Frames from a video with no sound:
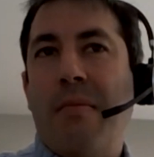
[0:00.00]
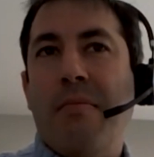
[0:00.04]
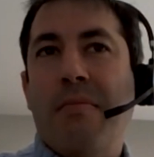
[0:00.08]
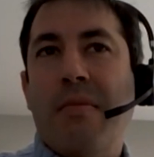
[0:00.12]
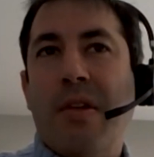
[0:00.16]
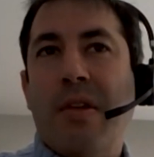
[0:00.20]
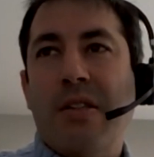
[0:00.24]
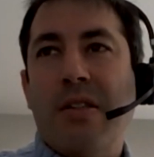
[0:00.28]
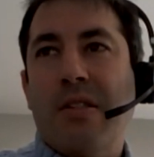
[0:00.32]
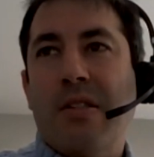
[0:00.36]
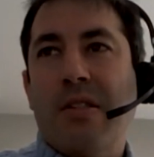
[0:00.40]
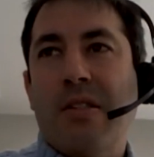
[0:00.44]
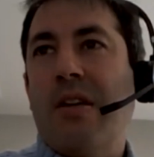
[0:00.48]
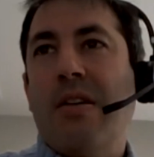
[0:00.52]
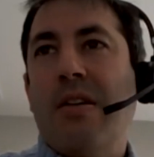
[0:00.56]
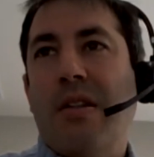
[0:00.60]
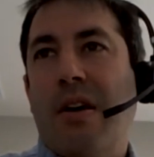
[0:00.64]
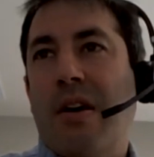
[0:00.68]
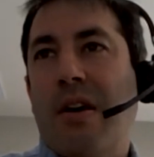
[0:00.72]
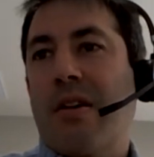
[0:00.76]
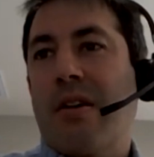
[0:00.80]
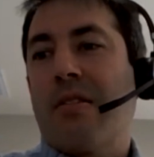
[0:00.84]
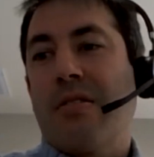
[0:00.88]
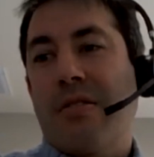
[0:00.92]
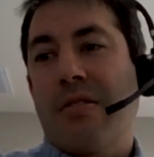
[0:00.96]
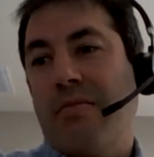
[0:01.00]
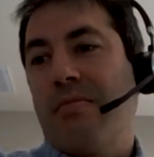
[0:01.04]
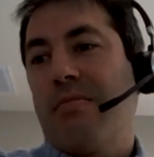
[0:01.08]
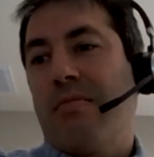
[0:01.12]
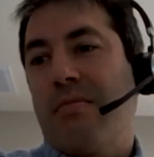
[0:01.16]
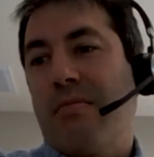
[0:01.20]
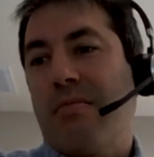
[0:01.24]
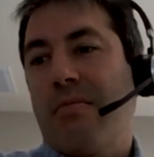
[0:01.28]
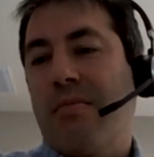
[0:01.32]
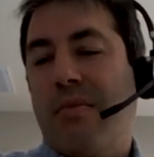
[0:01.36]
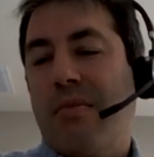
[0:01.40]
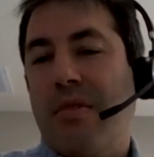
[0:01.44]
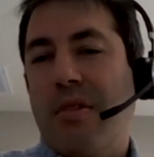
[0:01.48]
They see there's
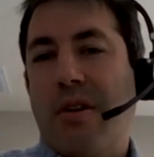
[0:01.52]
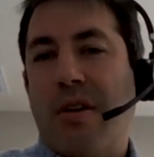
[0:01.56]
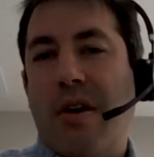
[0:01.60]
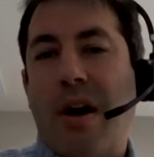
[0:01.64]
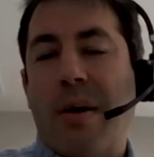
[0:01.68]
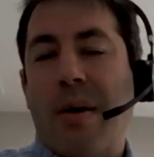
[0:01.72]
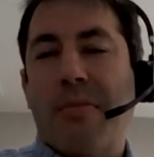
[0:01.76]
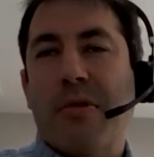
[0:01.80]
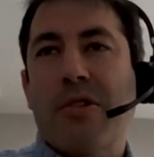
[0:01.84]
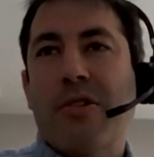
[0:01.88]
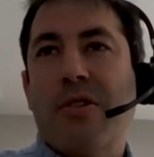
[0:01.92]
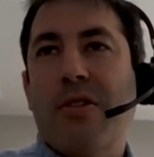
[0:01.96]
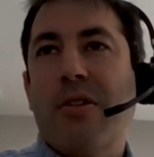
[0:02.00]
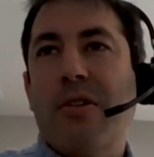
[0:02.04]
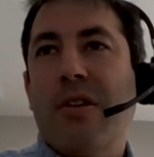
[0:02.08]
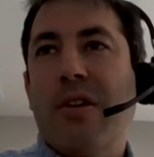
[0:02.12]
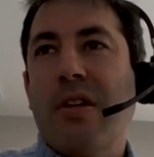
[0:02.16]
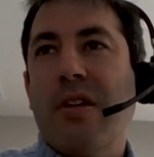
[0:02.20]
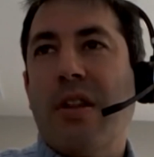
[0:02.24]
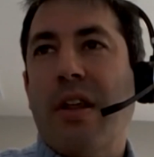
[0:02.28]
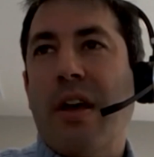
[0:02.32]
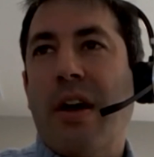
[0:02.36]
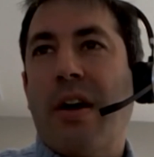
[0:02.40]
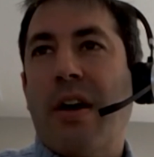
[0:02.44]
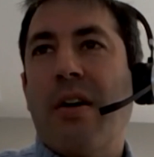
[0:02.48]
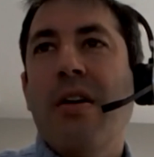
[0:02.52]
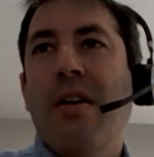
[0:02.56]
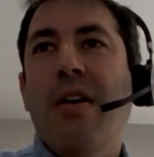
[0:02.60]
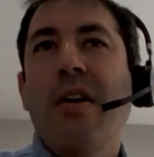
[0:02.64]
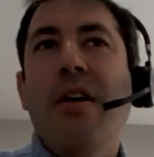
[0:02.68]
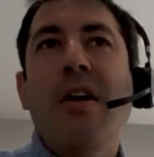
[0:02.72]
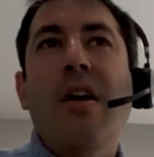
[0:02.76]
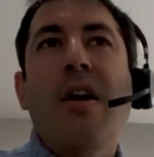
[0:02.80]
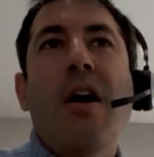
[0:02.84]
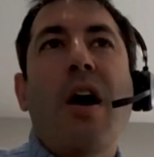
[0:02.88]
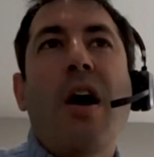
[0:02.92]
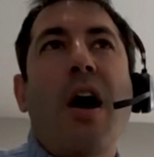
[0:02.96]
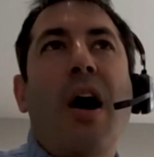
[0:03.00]
opportunity there.
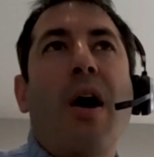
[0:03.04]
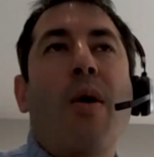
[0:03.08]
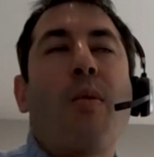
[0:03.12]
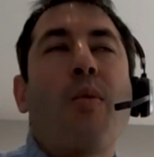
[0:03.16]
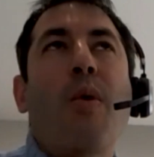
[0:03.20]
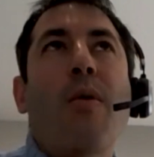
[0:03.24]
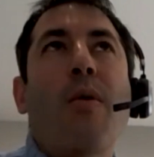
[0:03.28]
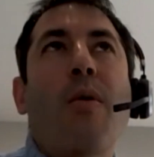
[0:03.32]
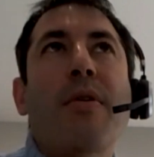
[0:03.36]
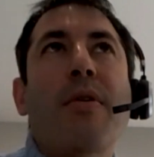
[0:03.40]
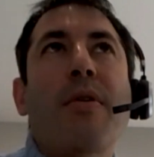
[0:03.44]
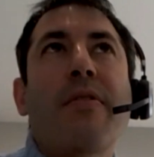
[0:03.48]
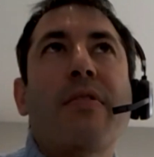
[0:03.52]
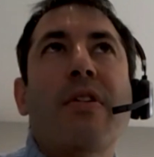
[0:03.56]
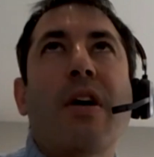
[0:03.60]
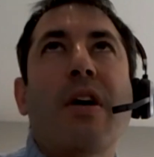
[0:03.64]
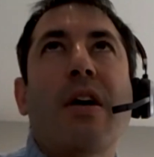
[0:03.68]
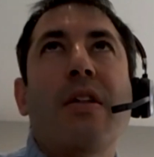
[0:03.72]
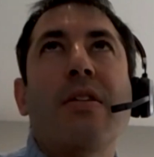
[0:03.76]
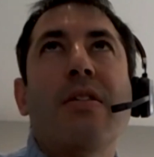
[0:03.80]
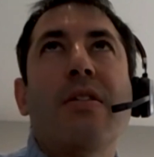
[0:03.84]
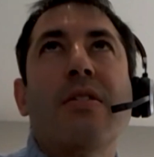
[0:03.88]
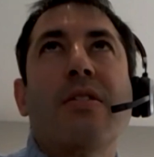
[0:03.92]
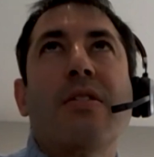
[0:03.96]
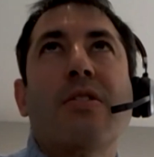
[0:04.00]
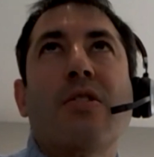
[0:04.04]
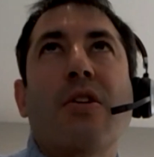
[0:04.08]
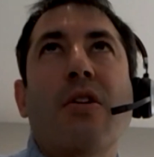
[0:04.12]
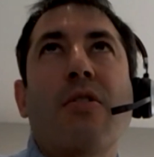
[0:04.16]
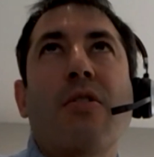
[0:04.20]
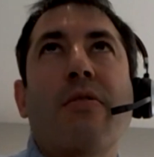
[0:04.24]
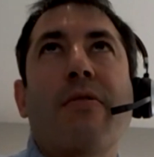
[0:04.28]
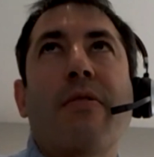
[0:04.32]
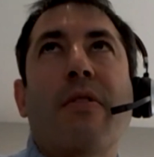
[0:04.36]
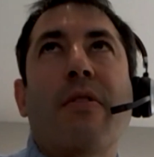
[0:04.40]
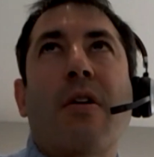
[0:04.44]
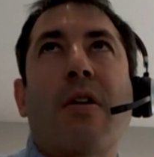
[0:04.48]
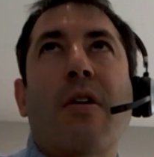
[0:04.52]
What we've done so
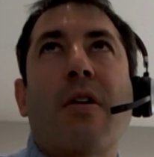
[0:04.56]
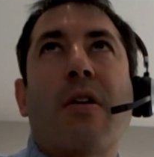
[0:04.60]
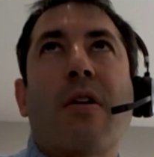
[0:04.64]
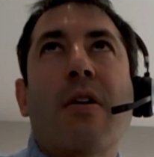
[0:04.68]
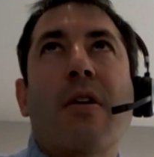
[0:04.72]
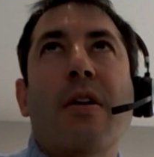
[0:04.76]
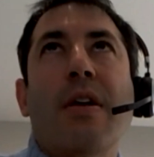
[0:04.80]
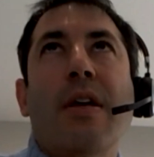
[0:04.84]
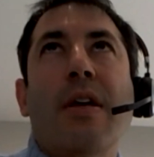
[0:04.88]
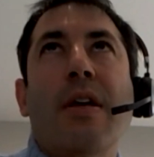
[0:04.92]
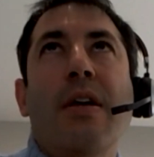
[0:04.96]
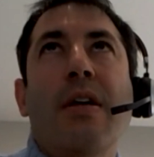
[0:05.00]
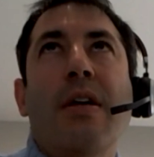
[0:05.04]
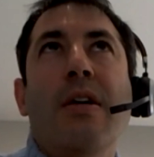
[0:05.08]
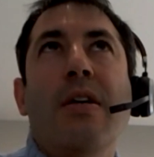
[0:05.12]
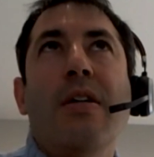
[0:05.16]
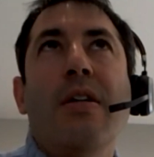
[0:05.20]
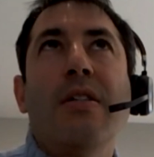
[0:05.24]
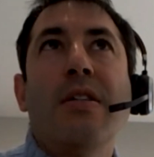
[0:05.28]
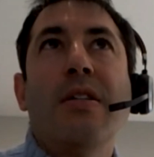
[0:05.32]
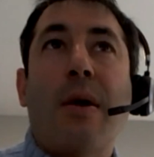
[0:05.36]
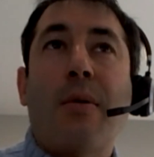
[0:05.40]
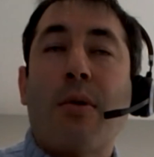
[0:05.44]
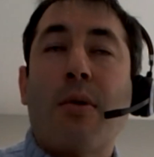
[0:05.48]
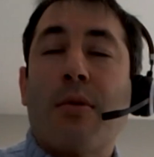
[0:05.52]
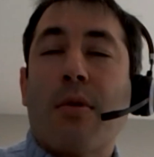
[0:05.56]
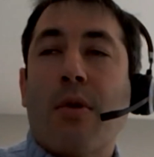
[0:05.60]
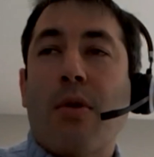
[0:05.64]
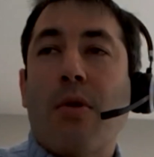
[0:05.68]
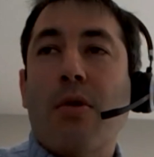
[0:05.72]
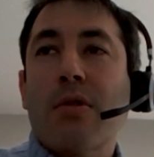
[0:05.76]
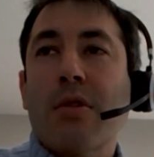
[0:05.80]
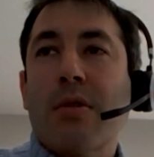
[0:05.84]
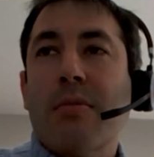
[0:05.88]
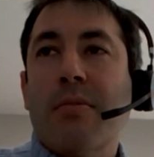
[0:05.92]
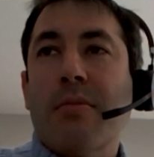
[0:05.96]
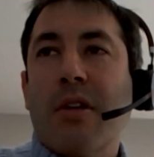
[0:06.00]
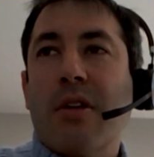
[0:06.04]
far is not what we're
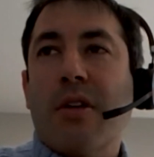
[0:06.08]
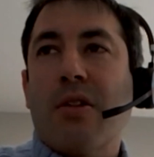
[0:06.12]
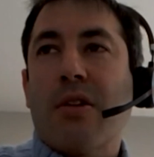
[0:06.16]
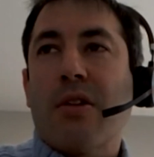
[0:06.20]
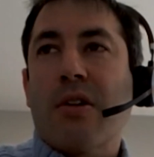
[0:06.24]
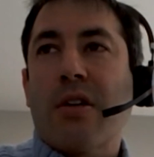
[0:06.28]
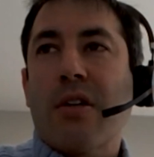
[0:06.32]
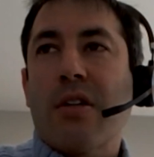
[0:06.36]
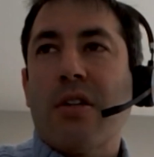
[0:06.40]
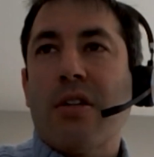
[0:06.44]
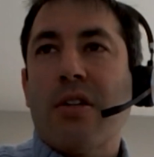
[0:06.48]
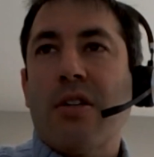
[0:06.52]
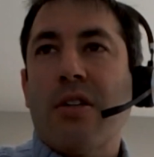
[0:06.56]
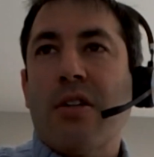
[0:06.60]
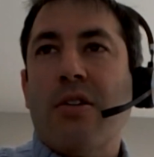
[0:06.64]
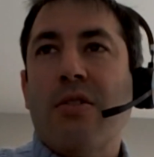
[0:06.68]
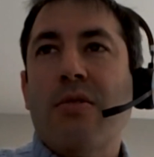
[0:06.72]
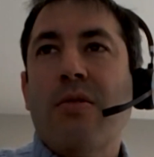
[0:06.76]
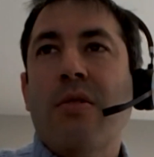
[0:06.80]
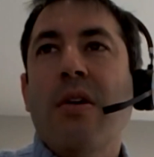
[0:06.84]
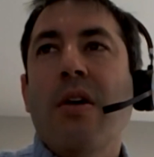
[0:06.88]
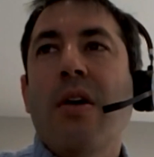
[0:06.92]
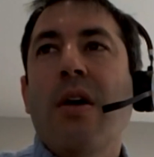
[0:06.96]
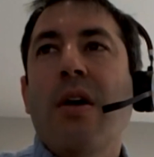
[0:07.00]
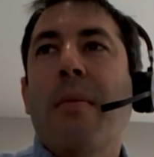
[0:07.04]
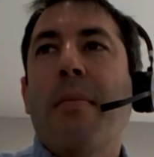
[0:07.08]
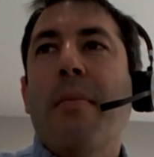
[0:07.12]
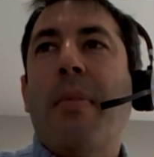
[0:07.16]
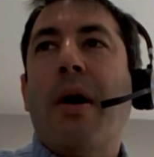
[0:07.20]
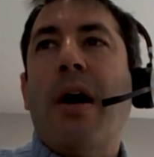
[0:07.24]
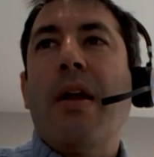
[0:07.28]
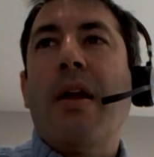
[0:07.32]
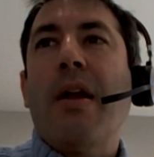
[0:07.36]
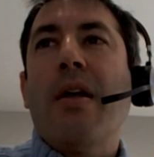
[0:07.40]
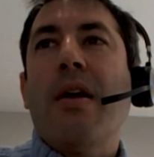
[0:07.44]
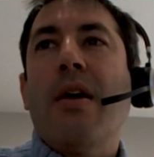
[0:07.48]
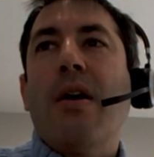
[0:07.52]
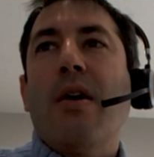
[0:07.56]
ultimately looking to do,
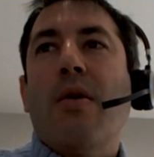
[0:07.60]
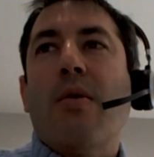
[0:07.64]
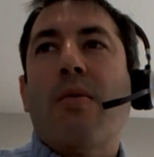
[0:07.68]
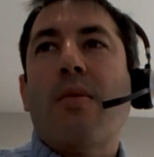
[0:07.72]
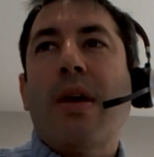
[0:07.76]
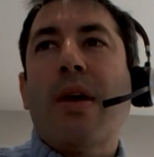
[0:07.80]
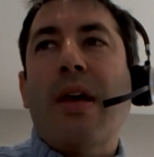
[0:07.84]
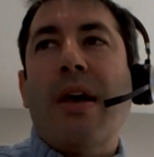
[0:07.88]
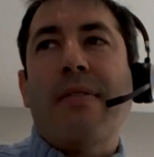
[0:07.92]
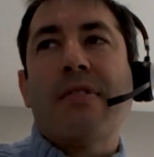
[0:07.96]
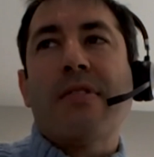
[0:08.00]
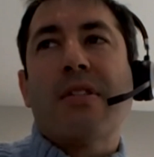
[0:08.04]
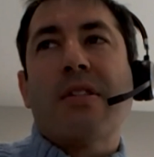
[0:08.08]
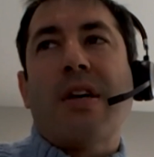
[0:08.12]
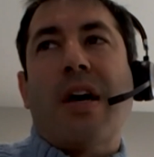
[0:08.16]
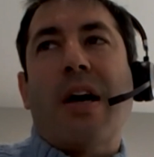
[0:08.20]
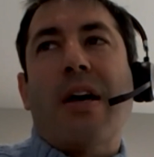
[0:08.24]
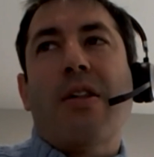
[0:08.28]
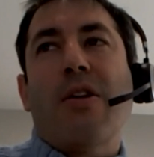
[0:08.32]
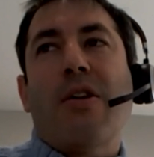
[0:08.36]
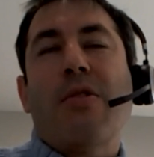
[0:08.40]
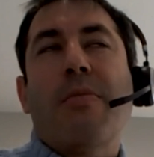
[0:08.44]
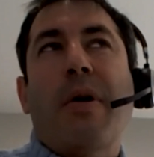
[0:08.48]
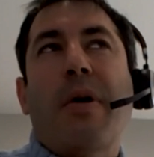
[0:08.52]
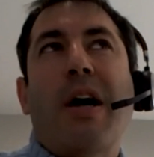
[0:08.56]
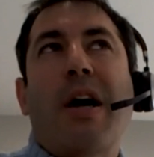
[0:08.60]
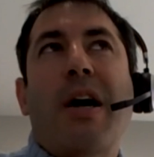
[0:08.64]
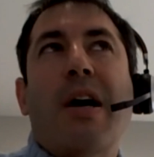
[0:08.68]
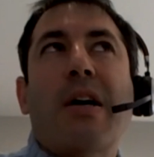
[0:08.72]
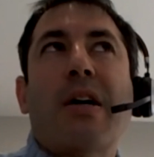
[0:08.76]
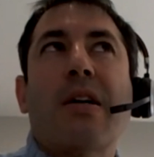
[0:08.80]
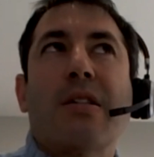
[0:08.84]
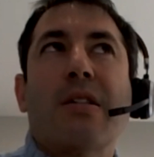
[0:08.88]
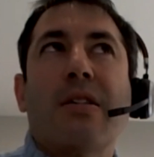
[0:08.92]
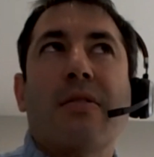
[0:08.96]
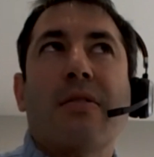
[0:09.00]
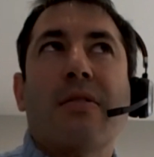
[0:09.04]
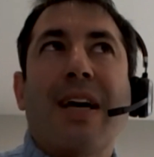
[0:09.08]
but we have siloed
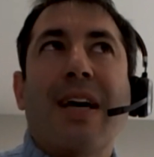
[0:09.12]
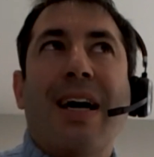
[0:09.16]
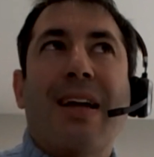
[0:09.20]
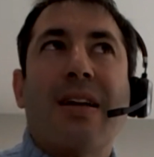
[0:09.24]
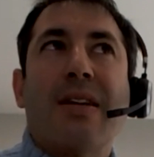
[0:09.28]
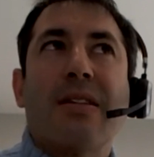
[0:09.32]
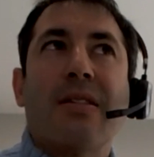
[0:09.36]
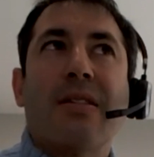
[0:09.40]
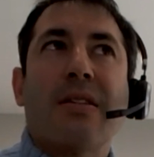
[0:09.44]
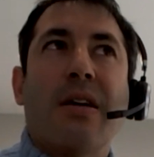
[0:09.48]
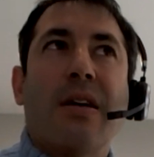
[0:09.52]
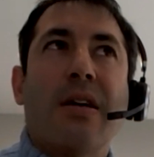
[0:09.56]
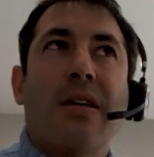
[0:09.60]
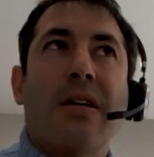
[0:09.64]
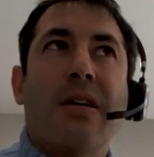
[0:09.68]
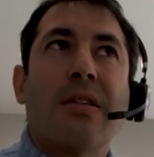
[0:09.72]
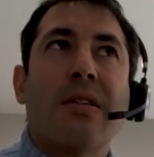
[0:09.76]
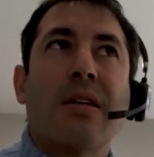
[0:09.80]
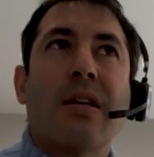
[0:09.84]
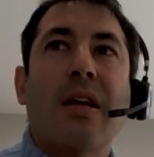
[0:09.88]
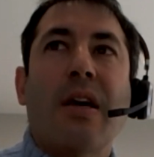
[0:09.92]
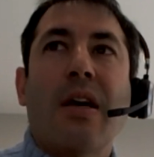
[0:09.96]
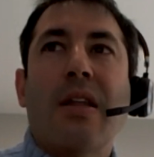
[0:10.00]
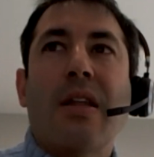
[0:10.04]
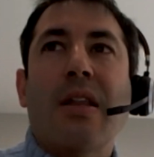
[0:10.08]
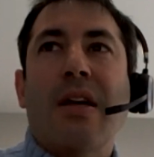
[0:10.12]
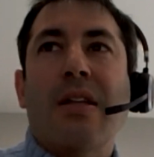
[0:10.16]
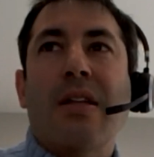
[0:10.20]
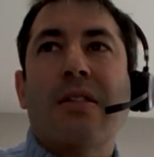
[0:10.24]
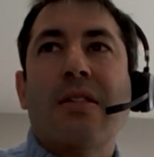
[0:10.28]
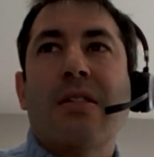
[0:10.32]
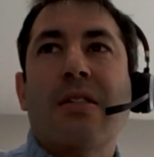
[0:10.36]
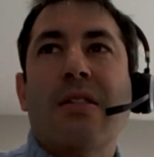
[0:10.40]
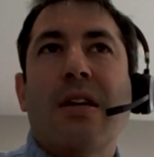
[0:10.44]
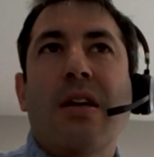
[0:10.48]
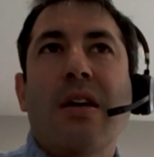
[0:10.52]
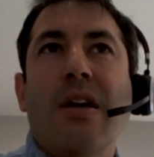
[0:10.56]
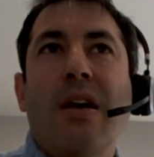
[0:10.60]
pockets of data science today
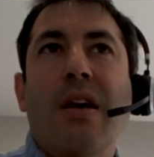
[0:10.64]
that's